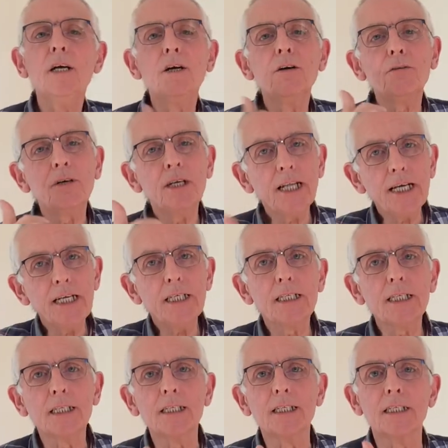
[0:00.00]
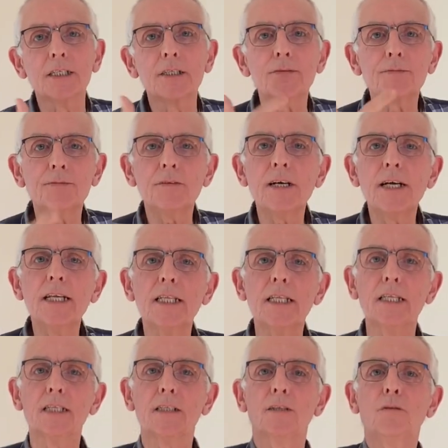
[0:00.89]
Relations,
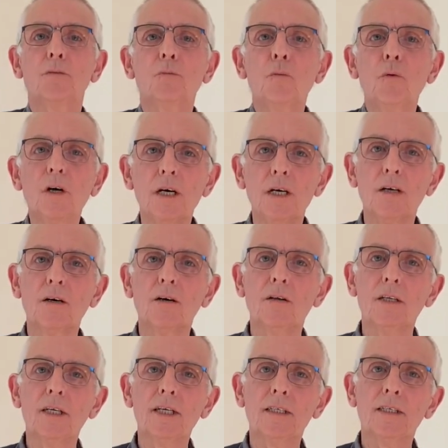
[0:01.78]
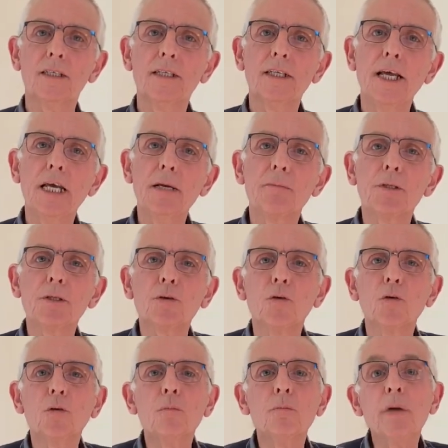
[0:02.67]
friends, work colleagues and neighbours,
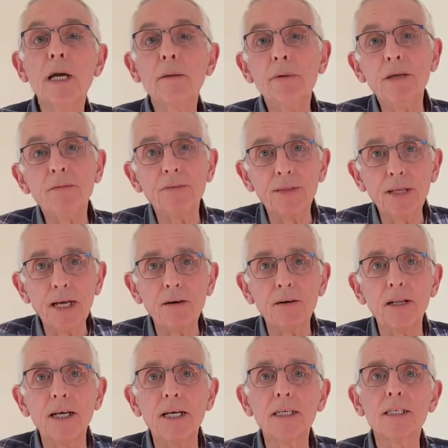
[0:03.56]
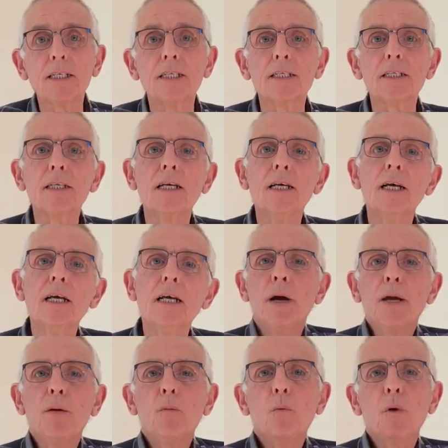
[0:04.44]
or maybe even their relations,
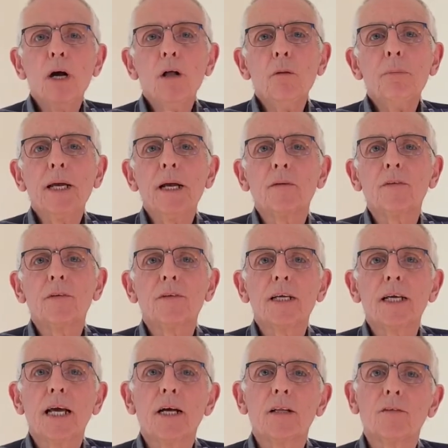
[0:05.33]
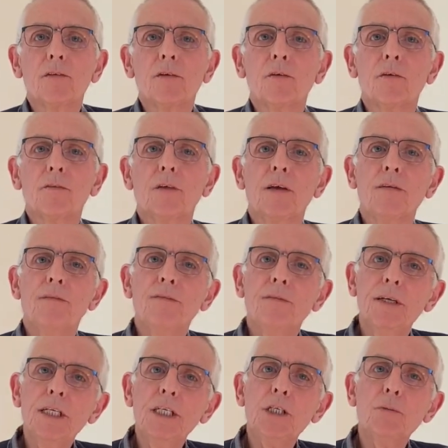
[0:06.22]
may well be able to dig out tools they've
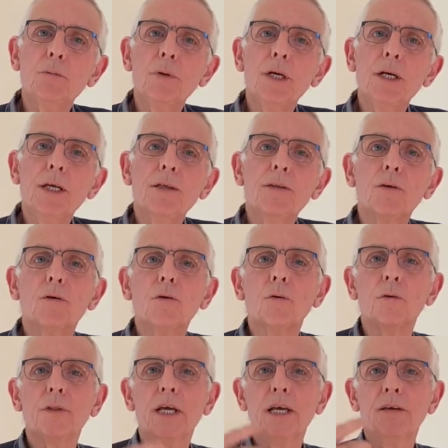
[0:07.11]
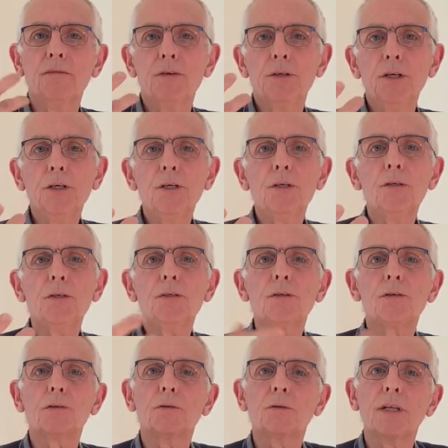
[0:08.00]
finished with, or they've
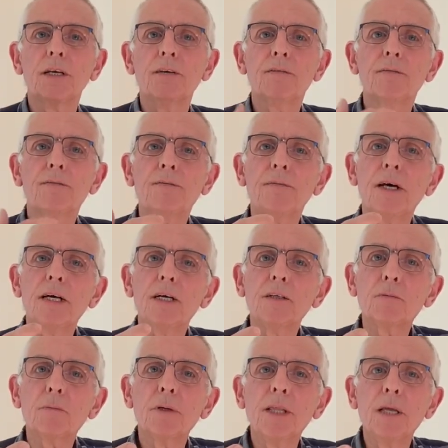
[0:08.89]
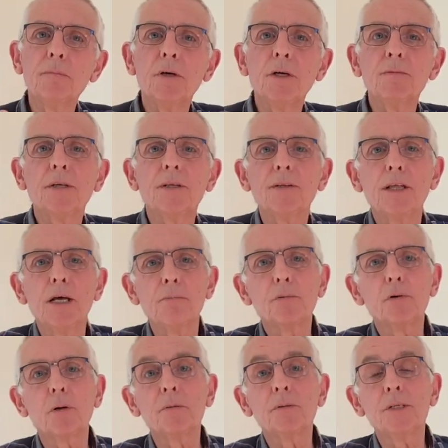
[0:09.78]
used, or they've found when they moved into their
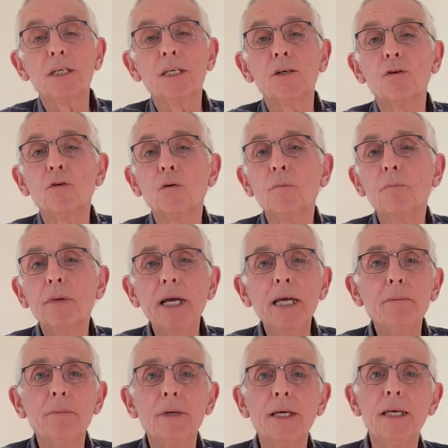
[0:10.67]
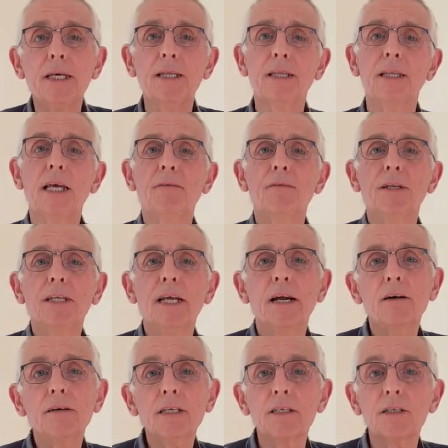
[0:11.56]
property, or maybe they've
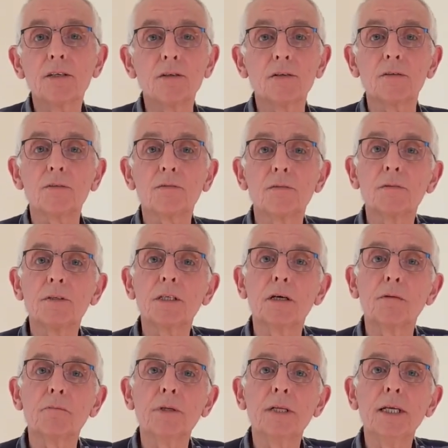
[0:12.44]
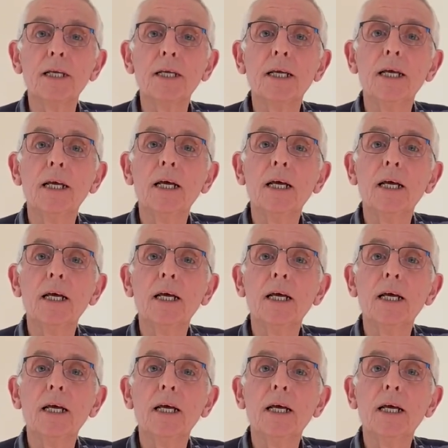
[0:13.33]
inherited tools from somebody